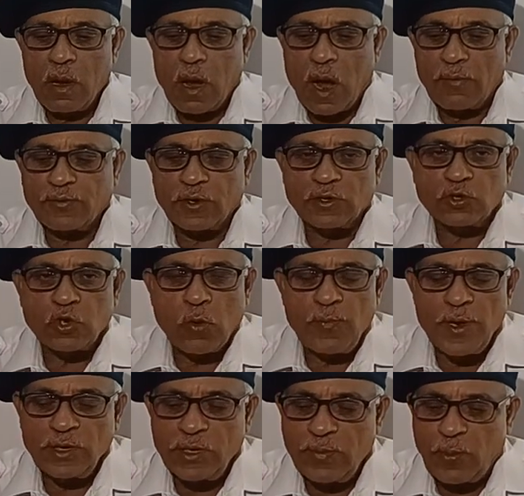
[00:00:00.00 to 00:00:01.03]
After
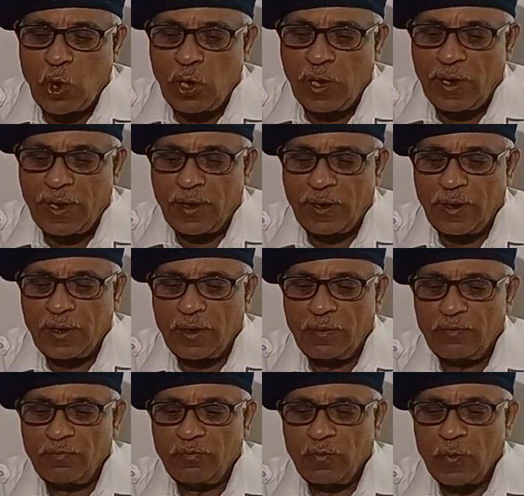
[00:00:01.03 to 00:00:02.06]
stopping the boiler,
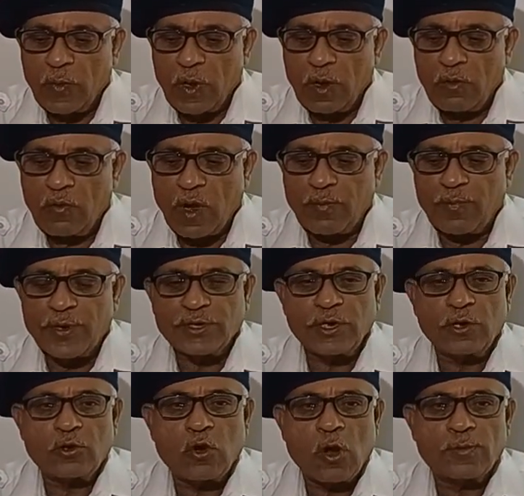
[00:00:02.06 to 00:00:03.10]
when
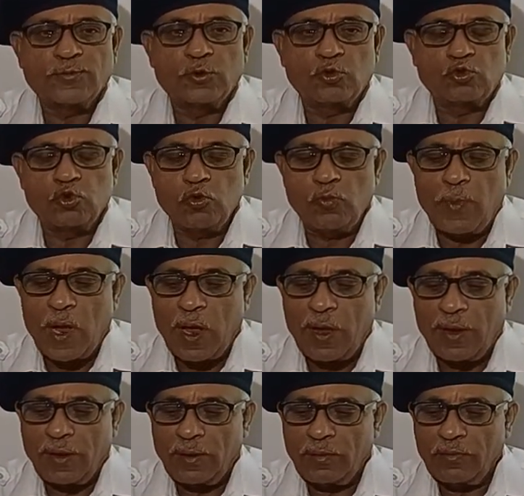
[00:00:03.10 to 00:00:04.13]
pressure drops to 2
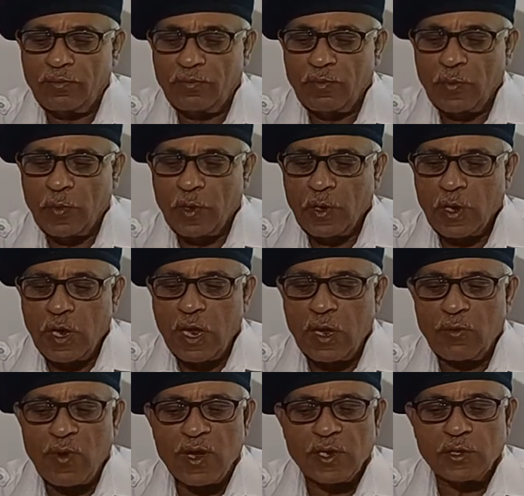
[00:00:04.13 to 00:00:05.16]
bar, air
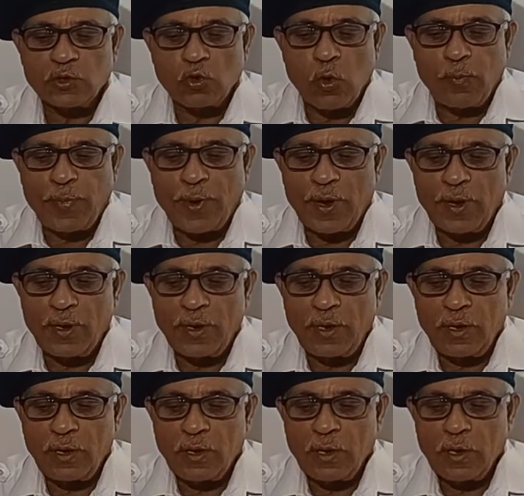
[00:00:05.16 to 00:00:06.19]
vent is
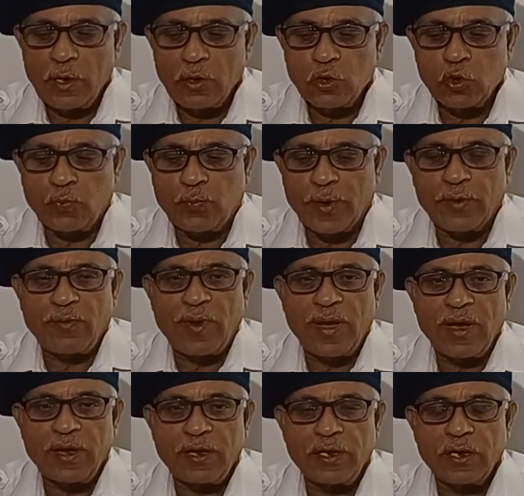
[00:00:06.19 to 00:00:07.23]
opened to
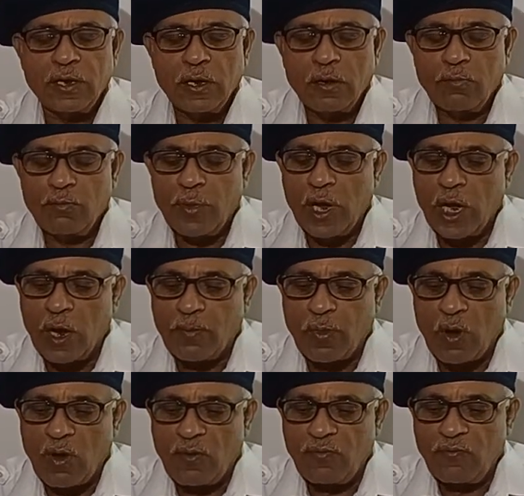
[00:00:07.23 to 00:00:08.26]
prevent buildup
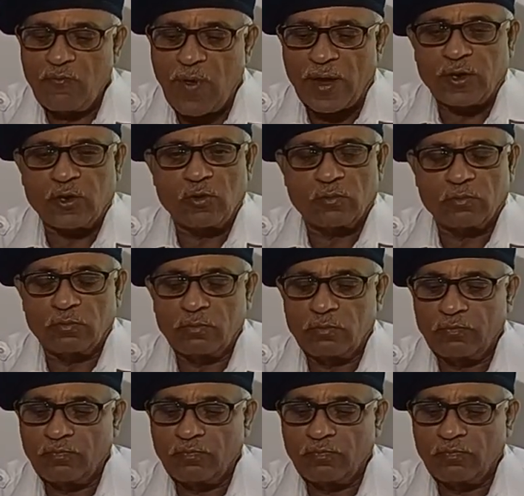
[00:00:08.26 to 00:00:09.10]
of vacuum.